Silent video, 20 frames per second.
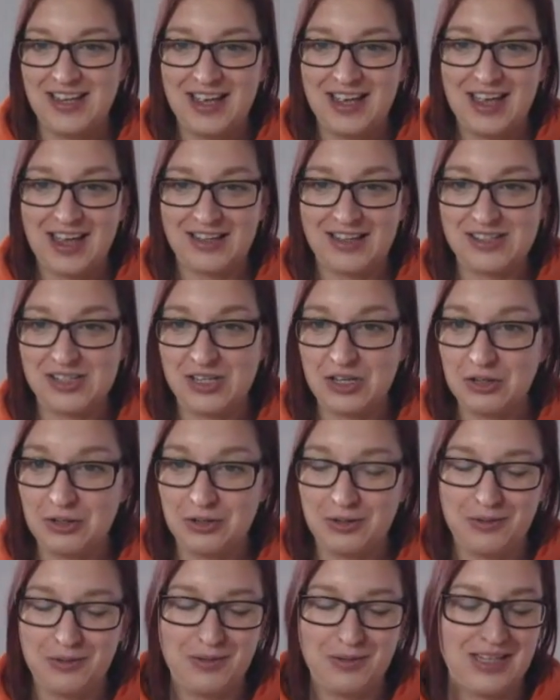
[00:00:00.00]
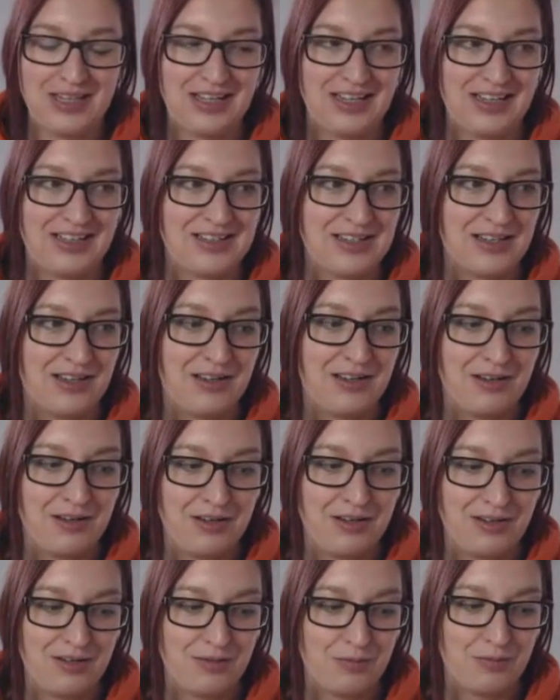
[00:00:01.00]
And two is
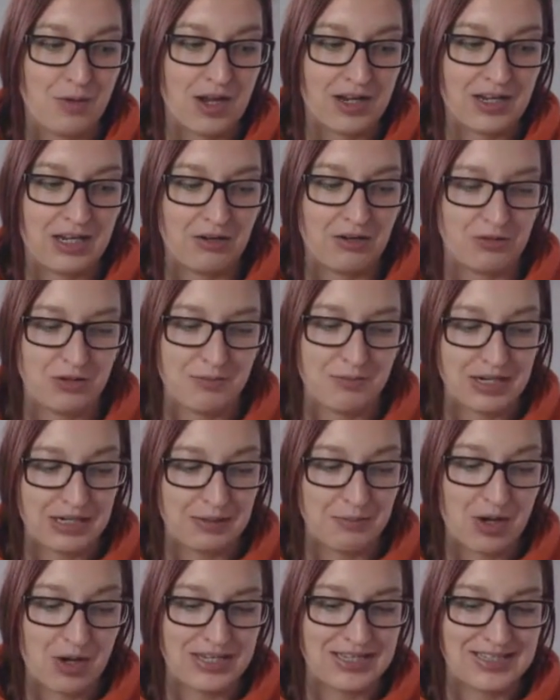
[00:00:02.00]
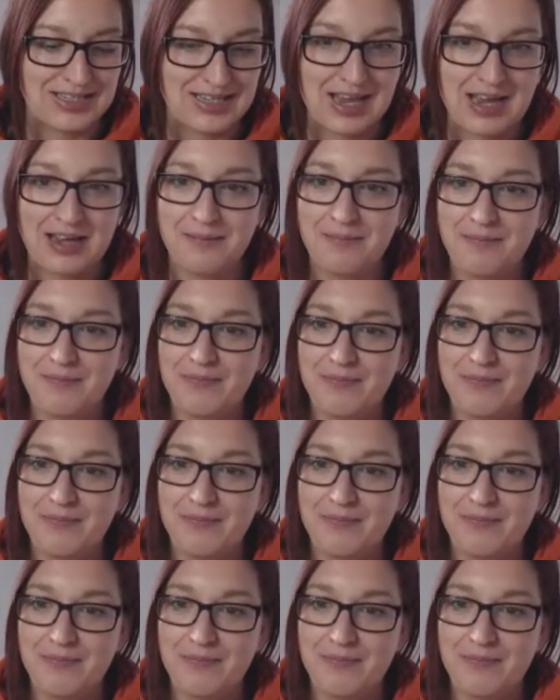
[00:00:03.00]
working on your money mindset.